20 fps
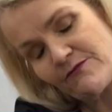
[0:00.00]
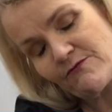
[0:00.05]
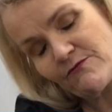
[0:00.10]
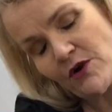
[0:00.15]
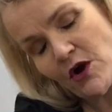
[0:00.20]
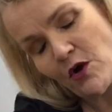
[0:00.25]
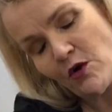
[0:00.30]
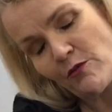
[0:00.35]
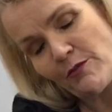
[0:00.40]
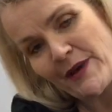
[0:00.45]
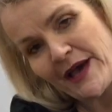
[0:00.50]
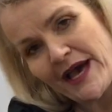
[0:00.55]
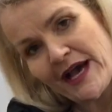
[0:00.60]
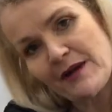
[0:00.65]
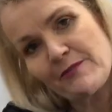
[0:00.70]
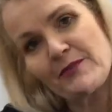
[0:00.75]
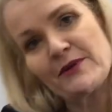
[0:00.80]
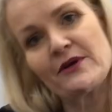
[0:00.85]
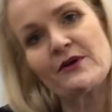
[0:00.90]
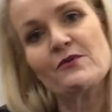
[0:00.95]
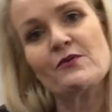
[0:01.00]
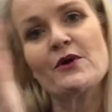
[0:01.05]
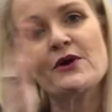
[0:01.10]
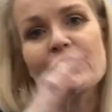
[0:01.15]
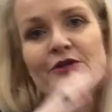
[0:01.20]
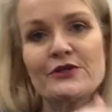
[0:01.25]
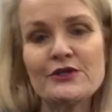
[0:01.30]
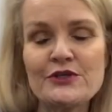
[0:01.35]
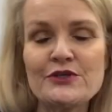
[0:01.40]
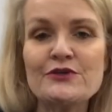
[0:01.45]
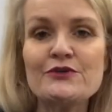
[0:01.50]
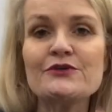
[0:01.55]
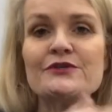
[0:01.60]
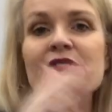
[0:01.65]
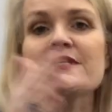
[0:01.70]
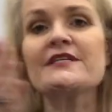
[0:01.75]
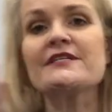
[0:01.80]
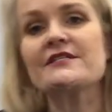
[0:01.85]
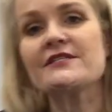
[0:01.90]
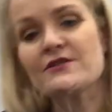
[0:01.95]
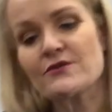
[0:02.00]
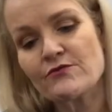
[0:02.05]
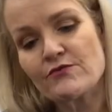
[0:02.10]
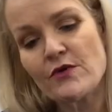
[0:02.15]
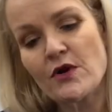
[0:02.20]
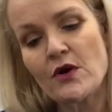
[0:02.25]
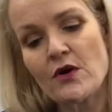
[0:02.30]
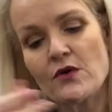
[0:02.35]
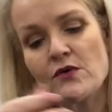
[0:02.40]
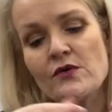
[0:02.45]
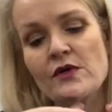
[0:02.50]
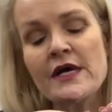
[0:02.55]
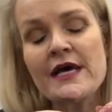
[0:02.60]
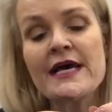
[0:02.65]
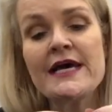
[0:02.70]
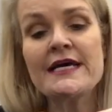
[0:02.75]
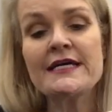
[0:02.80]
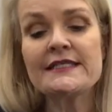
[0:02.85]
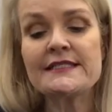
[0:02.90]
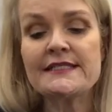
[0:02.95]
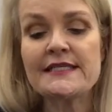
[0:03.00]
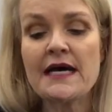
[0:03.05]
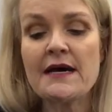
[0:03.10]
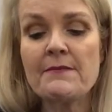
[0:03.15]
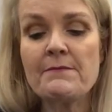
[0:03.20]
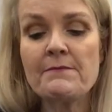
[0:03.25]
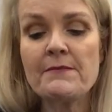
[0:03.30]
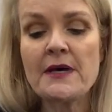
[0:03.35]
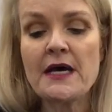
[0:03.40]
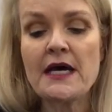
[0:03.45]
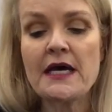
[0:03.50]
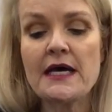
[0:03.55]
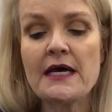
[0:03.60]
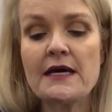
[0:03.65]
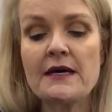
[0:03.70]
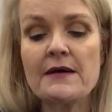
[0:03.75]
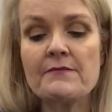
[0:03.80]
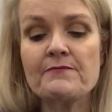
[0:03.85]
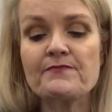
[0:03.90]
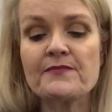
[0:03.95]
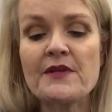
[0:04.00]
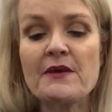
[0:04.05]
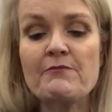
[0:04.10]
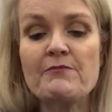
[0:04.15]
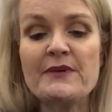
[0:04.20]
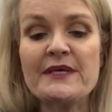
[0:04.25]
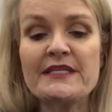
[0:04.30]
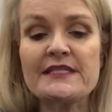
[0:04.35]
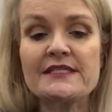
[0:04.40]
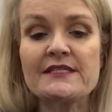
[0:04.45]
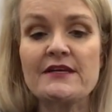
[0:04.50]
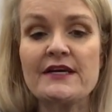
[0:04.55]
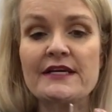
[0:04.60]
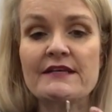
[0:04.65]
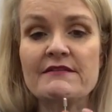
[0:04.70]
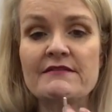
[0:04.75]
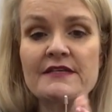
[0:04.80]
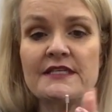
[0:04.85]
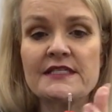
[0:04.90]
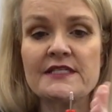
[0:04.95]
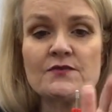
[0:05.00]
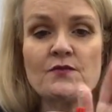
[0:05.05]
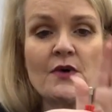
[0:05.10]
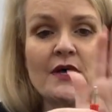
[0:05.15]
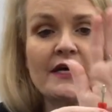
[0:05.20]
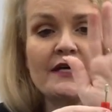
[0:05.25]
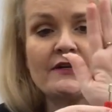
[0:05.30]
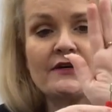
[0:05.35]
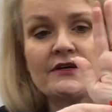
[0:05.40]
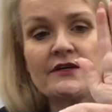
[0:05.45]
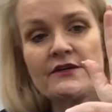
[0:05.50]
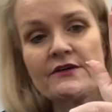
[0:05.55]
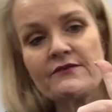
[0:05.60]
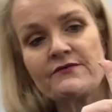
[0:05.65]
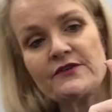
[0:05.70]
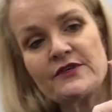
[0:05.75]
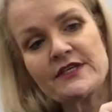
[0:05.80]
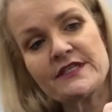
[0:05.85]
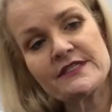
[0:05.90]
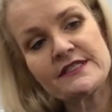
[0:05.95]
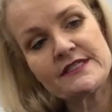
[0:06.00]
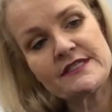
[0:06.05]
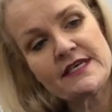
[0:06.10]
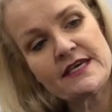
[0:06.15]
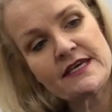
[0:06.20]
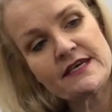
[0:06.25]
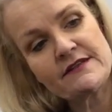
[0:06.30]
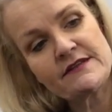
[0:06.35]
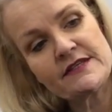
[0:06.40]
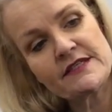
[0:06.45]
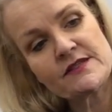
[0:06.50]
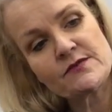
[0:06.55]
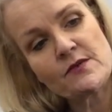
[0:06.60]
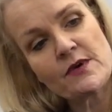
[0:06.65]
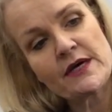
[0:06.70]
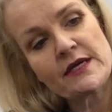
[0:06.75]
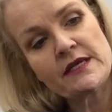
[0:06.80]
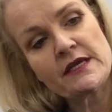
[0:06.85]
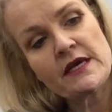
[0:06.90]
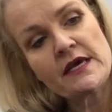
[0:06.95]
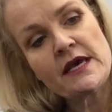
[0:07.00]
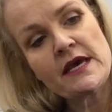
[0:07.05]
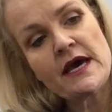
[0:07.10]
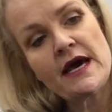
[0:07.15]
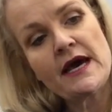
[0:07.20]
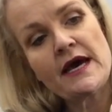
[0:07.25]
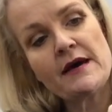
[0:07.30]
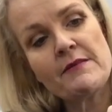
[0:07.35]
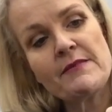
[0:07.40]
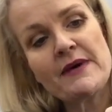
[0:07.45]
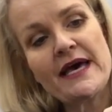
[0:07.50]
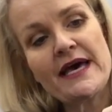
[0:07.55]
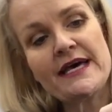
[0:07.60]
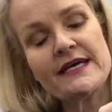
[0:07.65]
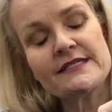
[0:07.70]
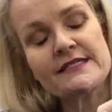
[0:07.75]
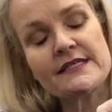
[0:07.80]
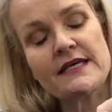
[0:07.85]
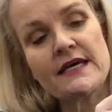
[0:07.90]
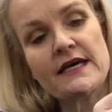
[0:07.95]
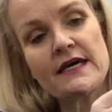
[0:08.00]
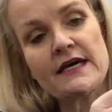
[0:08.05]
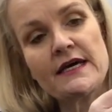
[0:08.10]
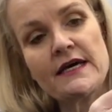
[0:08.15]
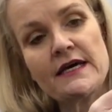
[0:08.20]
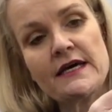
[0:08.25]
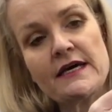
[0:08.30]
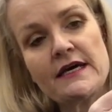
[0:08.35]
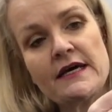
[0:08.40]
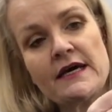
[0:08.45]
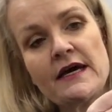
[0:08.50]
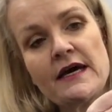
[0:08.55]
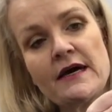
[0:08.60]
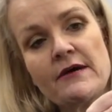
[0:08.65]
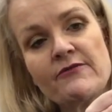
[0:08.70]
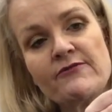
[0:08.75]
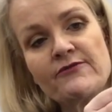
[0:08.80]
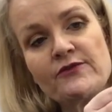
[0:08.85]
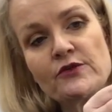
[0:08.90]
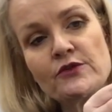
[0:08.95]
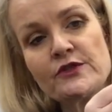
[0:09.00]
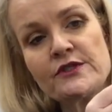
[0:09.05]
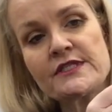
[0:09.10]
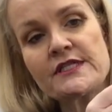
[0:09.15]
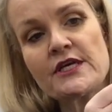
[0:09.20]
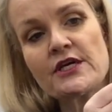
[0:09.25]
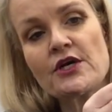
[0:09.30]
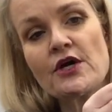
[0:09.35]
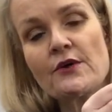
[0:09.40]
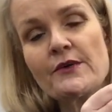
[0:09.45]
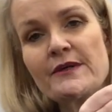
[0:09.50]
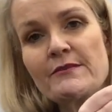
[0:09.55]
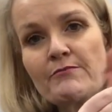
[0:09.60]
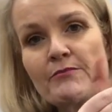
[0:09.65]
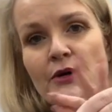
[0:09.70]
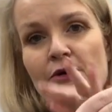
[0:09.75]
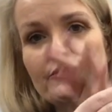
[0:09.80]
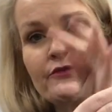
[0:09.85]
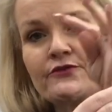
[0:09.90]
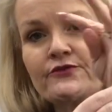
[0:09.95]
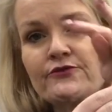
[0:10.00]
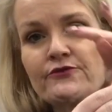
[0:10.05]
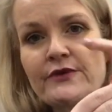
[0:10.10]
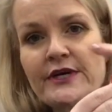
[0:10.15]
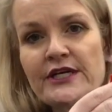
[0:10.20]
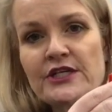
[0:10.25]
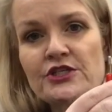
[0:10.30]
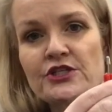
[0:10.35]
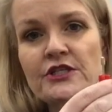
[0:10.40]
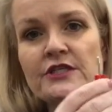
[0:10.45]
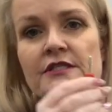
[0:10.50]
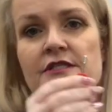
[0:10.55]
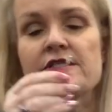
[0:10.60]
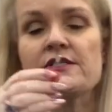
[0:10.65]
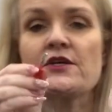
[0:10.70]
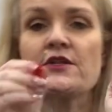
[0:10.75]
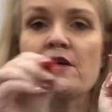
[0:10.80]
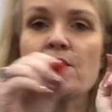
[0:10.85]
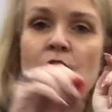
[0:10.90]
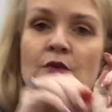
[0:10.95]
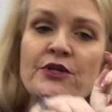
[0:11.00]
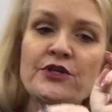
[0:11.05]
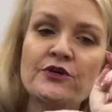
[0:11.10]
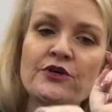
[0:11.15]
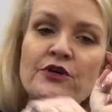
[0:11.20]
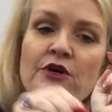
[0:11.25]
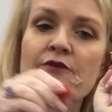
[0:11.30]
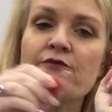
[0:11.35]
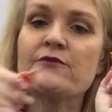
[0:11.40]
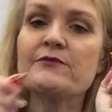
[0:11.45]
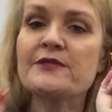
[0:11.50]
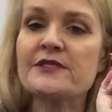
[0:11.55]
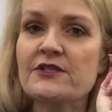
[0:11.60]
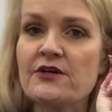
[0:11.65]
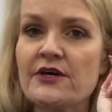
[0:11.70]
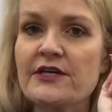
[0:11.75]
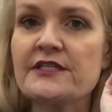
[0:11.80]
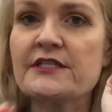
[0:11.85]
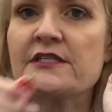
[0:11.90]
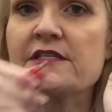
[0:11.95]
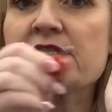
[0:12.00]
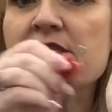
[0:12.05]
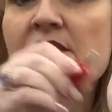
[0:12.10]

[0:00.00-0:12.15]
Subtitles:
roll back, but I won't use it to roll. Some bits like this one, I don't know if you can see it, this one has flutes that go in both directions. So then when you go from side to